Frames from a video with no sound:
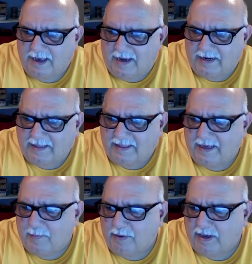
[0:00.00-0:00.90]
And I
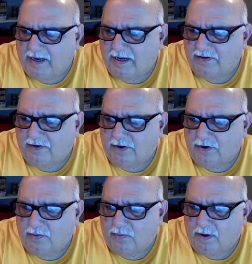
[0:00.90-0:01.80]
think I'm beginning to
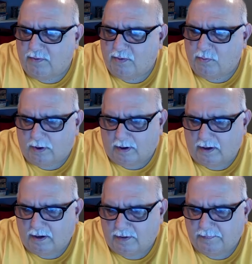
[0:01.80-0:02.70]
know what will
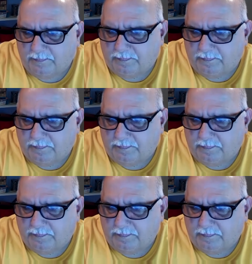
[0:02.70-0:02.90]
work.